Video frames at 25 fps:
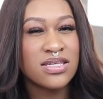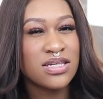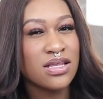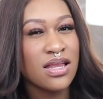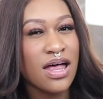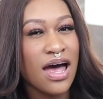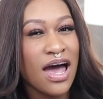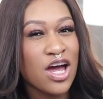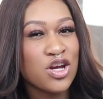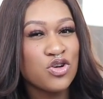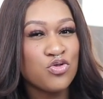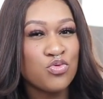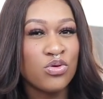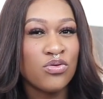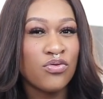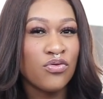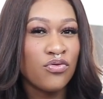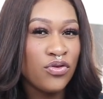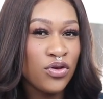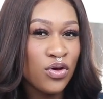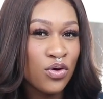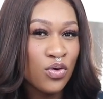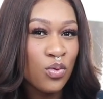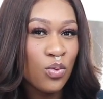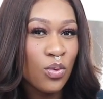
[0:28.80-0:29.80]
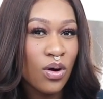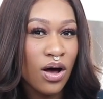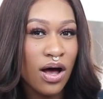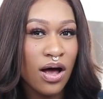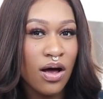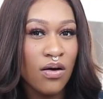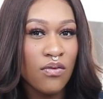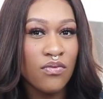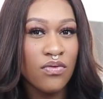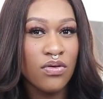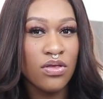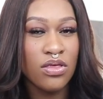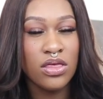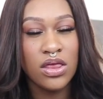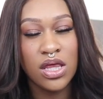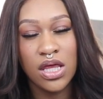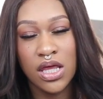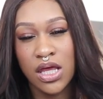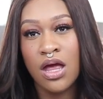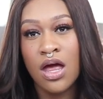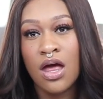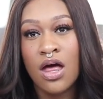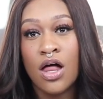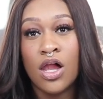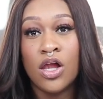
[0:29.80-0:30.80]
/ review of
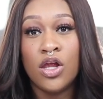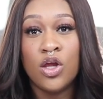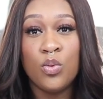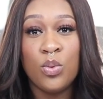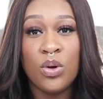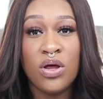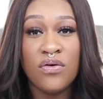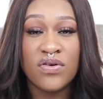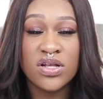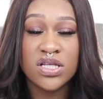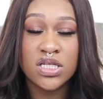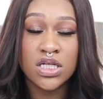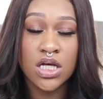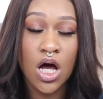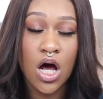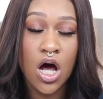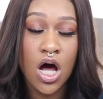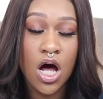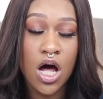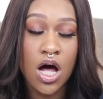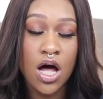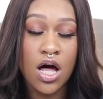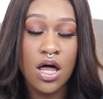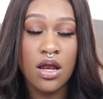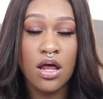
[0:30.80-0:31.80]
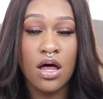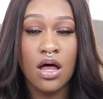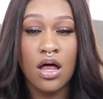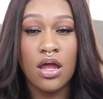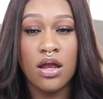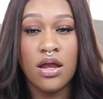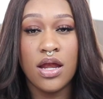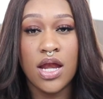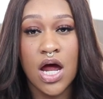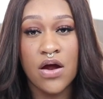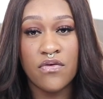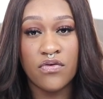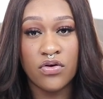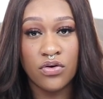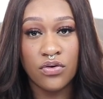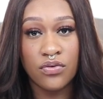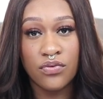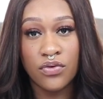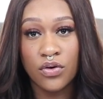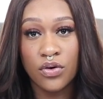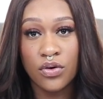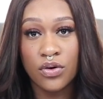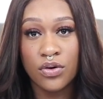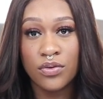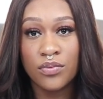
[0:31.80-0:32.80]
the Louis Vuitton
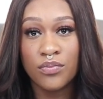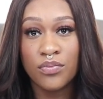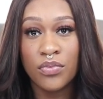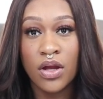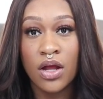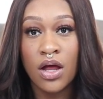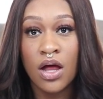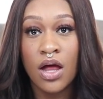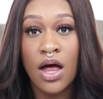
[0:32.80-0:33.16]
Neverfull.